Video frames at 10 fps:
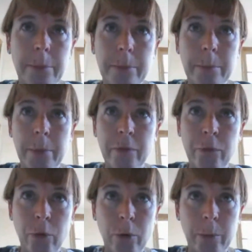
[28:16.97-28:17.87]

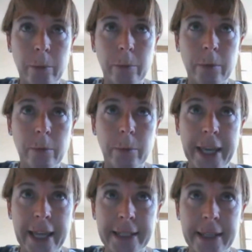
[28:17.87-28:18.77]
before we get
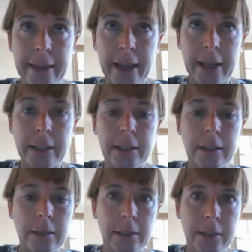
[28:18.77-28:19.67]
to that,
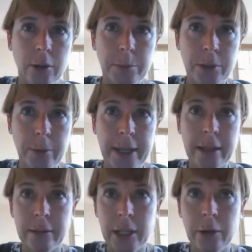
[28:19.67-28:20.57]
so between,
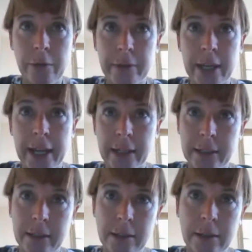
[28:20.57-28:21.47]
over the next
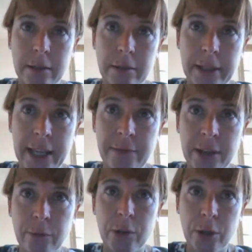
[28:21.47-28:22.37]
evening for
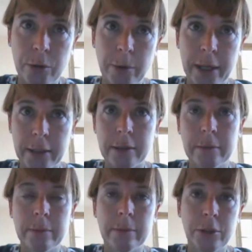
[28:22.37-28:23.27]
you and
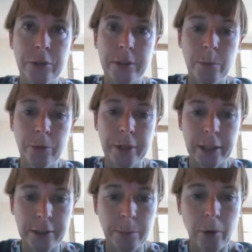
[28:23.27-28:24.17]
during the morning
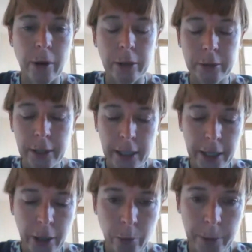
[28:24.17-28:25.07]
tomorrow, it
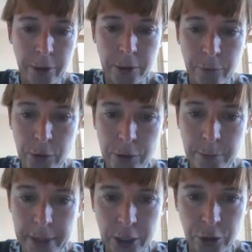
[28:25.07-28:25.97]
would be good if you could make
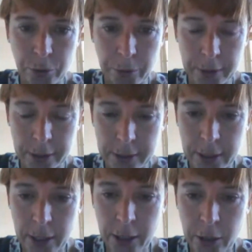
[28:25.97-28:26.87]
sure that
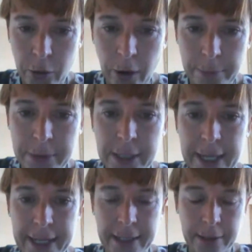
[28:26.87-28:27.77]
you're up to
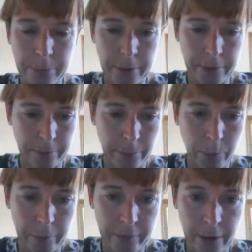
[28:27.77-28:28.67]
date with what we've
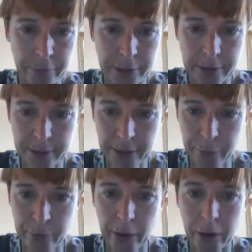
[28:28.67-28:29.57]
covered so
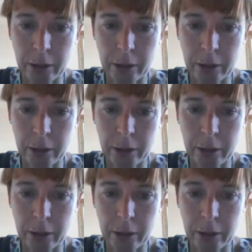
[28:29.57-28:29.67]
far.